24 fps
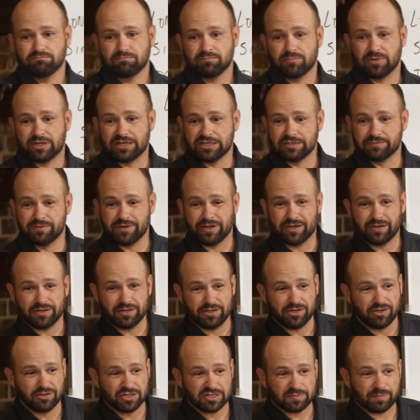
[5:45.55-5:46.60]
because we couldn't
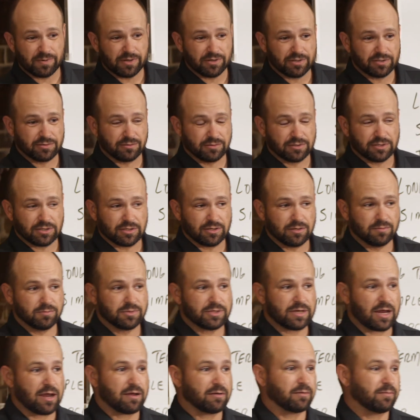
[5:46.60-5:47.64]
use spiritual
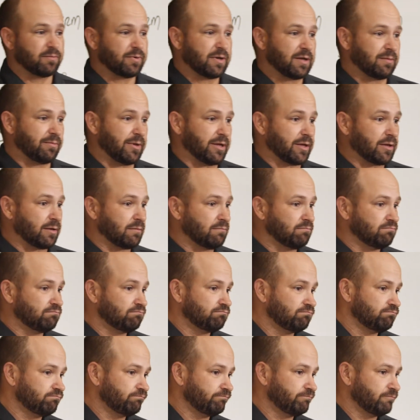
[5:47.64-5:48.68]
terms out in public.
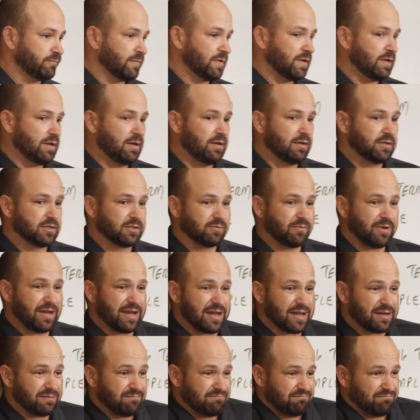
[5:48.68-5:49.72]
So we
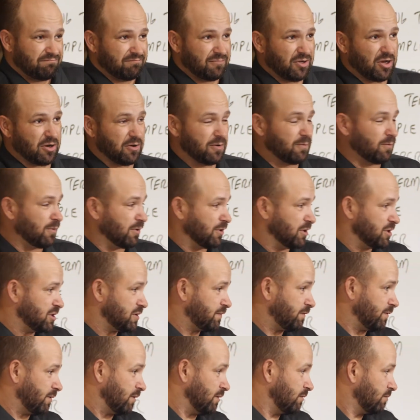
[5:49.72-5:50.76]
had code words
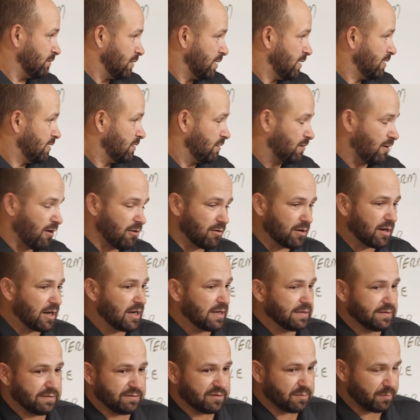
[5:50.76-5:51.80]
for all
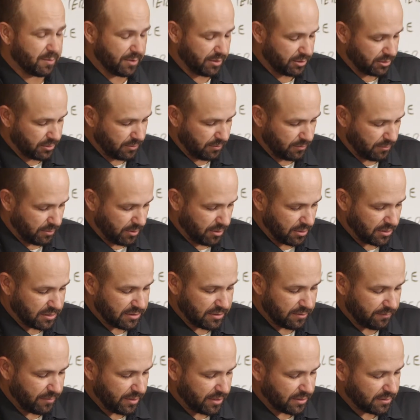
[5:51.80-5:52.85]
kinds of spiritual words
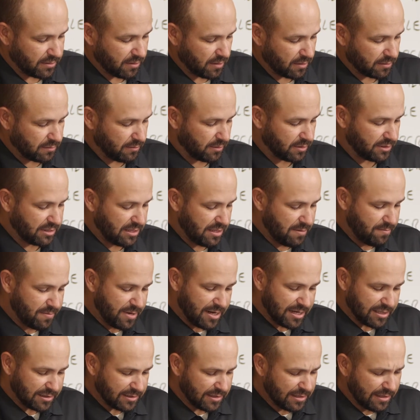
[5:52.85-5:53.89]
that we could talk to our
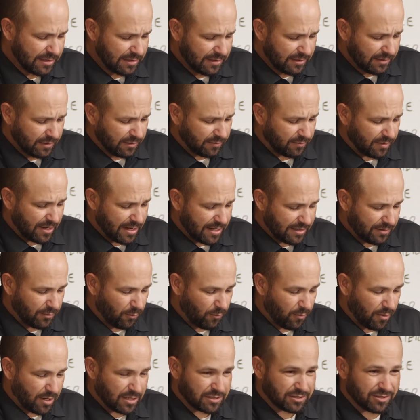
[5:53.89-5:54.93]
teammates. We had to
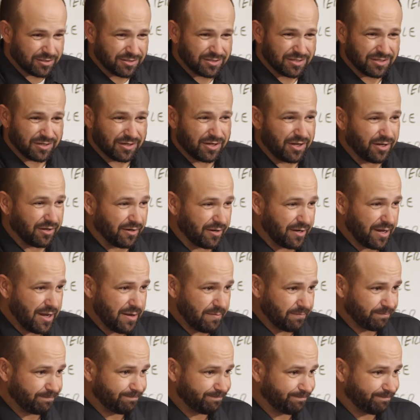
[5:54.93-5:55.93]
watch our security,